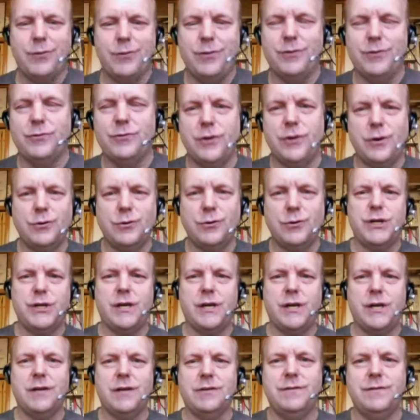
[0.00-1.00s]
There's no
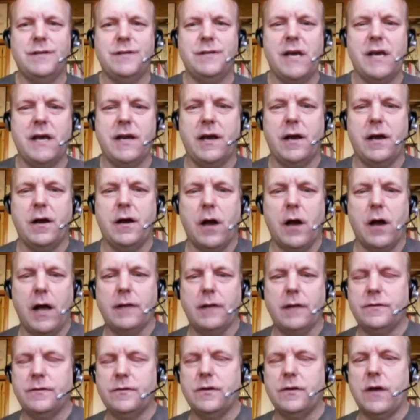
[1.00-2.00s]
chance of dead air.
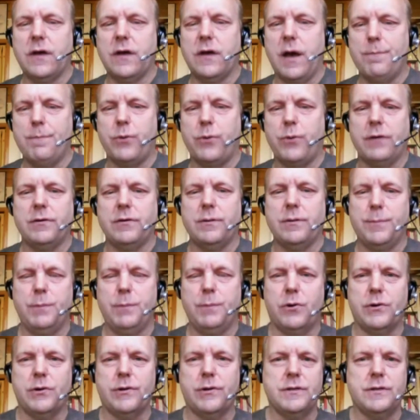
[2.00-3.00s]
I'm proud to be
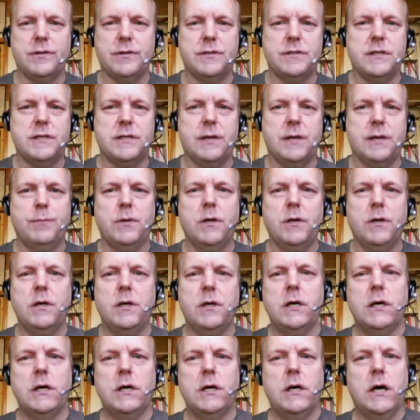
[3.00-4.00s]
part of this team.
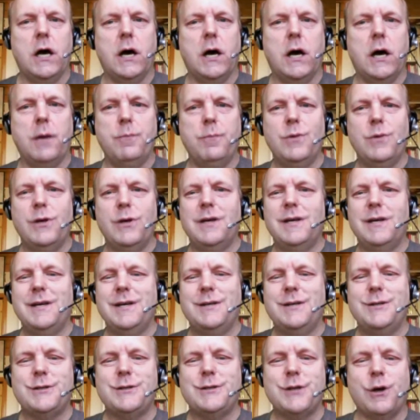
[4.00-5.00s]

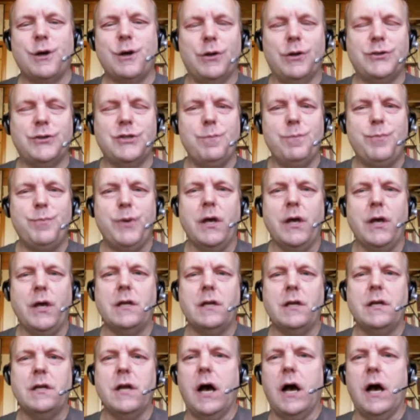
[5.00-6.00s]
So I'll jump
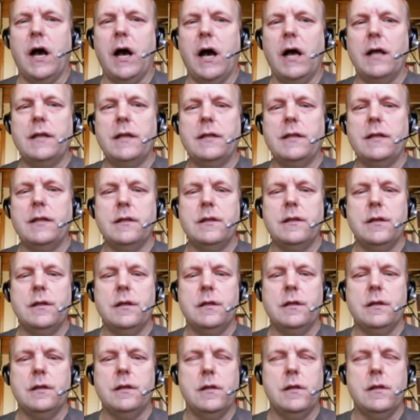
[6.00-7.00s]
in.
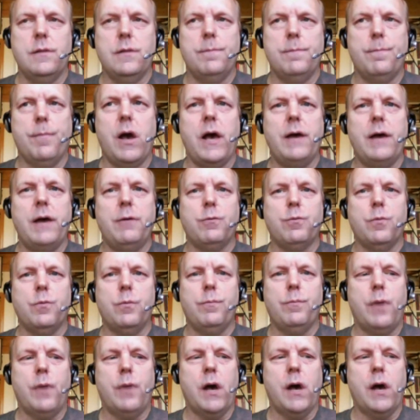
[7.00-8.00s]
My RIP
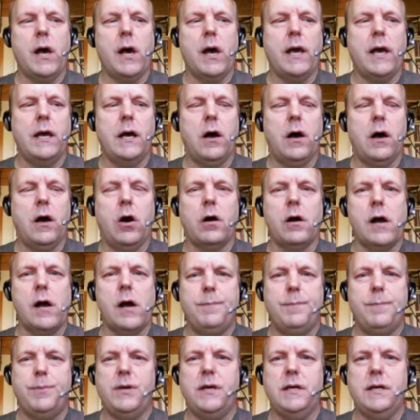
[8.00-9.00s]

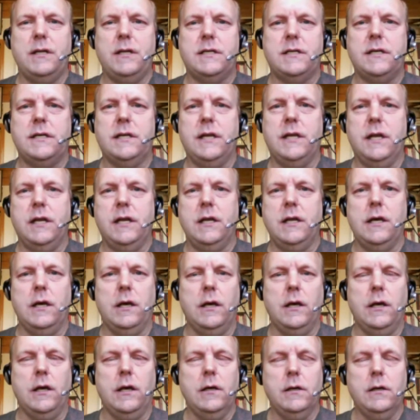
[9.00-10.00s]

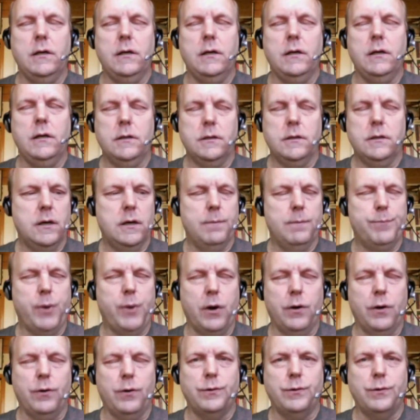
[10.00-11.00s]
TDD
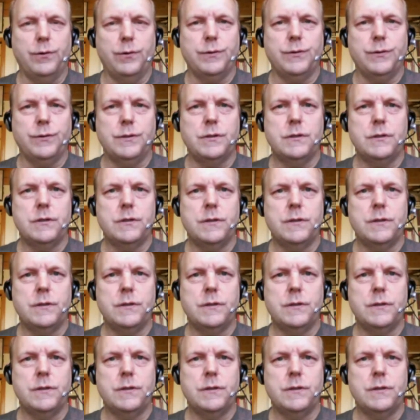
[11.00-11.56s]
post,